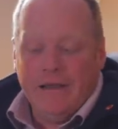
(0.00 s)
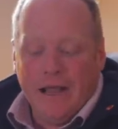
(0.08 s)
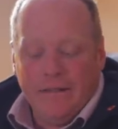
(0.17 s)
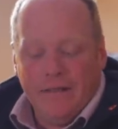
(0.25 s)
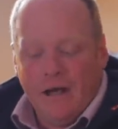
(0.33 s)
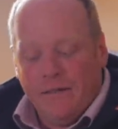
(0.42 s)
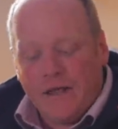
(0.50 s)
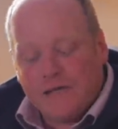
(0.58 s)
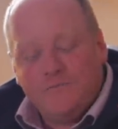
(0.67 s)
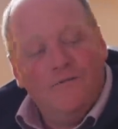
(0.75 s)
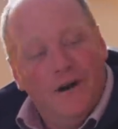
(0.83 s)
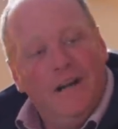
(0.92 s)
And, and
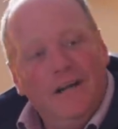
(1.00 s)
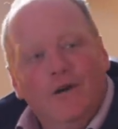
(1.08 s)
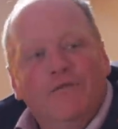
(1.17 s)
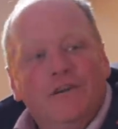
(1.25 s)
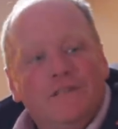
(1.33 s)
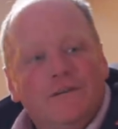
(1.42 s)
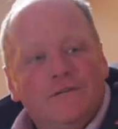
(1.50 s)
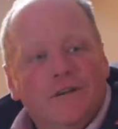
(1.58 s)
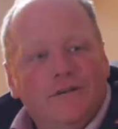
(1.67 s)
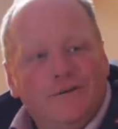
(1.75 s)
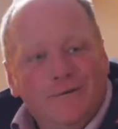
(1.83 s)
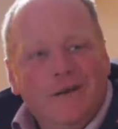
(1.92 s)
and that's really obvious
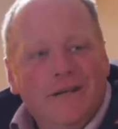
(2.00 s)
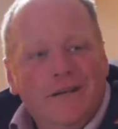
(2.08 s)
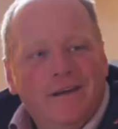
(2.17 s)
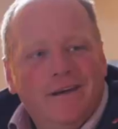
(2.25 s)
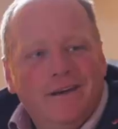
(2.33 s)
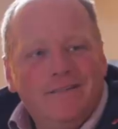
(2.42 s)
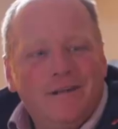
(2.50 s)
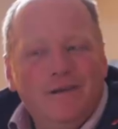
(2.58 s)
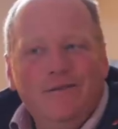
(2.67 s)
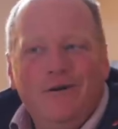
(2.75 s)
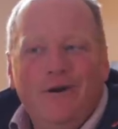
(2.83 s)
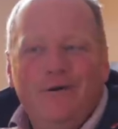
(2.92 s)
on social media.
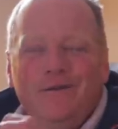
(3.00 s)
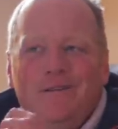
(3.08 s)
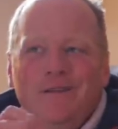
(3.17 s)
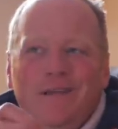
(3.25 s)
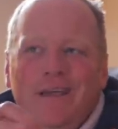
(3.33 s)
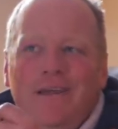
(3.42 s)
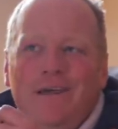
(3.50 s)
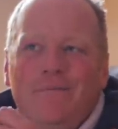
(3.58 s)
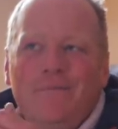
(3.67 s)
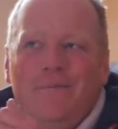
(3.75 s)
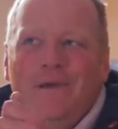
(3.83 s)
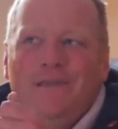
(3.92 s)
So you got
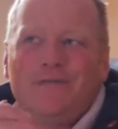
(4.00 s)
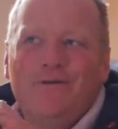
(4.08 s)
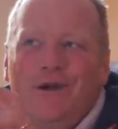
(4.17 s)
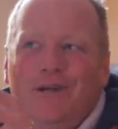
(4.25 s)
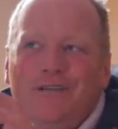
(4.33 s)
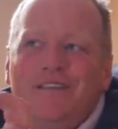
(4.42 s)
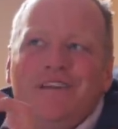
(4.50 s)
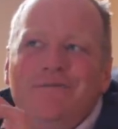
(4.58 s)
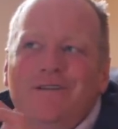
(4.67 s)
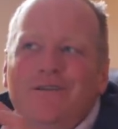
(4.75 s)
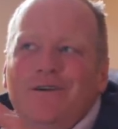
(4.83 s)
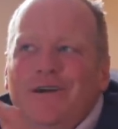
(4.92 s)
it. It's quite
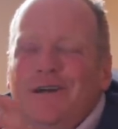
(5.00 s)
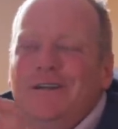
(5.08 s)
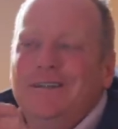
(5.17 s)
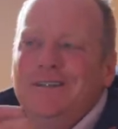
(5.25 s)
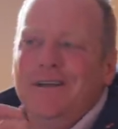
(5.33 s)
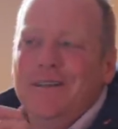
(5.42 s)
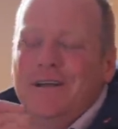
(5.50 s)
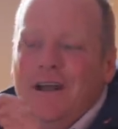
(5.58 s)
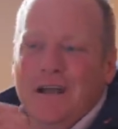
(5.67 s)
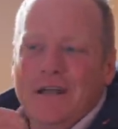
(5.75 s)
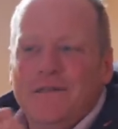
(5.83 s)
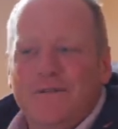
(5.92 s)
interesting if you look at like
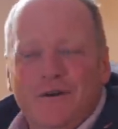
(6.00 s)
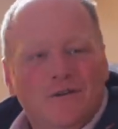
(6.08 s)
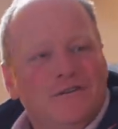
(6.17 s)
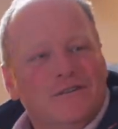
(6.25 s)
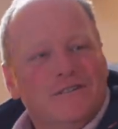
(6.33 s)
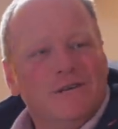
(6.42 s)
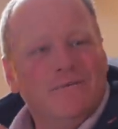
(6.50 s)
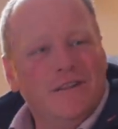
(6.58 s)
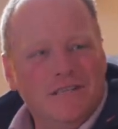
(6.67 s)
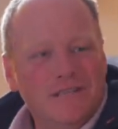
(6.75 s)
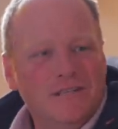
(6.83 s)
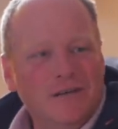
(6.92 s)
the click throughs on
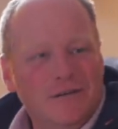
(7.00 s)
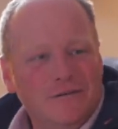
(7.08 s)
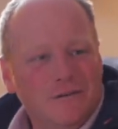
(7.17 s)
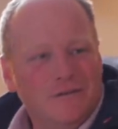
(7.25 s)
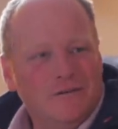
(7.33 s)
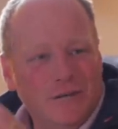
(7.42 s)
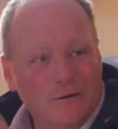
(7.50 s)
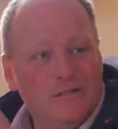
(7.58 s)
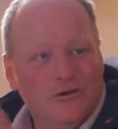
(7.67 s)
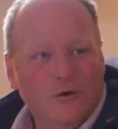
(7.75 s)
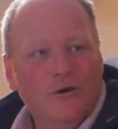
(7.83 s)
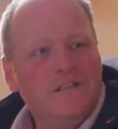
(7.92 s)
some of these new
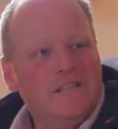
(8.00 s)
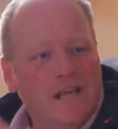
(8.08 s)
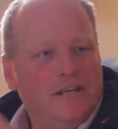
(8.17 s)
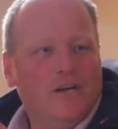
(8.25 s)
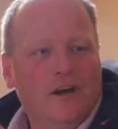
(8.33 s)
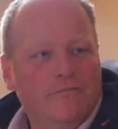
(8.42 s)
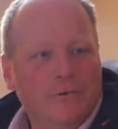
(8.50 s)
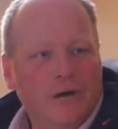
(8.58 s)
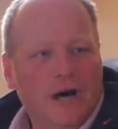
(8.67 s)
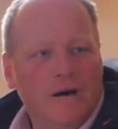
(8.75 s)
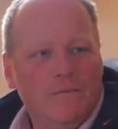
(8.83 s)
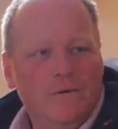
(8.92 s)
new stories the NGO have
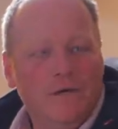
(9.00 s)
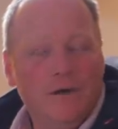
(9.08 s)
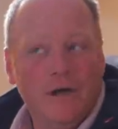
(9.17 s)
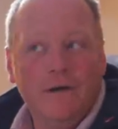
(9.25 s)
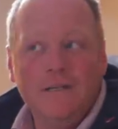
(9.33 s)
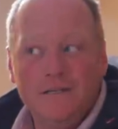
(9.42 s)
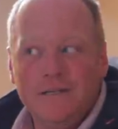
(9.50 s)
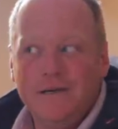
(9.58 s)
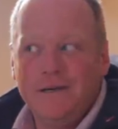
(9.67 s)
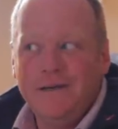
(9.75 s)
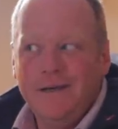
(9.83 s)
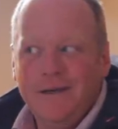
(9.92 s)
put up. You're going
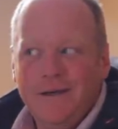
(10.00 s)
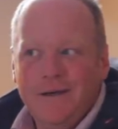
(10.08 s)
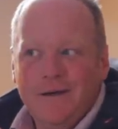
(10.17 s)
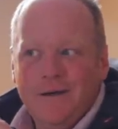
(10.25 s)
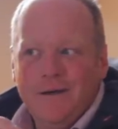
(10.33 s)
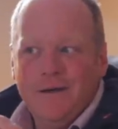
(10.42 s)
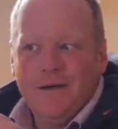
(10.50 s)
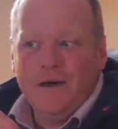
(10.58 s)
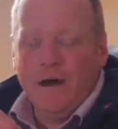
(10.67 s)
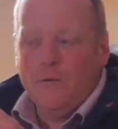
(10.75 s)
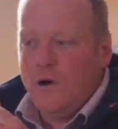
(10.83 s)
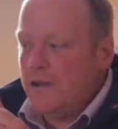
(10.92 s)
to the,
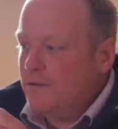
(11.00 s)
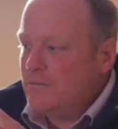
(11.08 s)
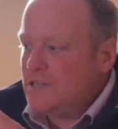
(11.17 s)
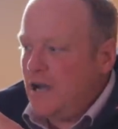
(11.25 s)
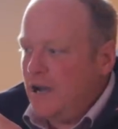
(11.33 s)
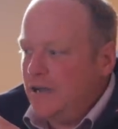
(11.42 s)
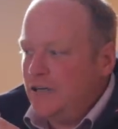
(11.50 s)
and one of them was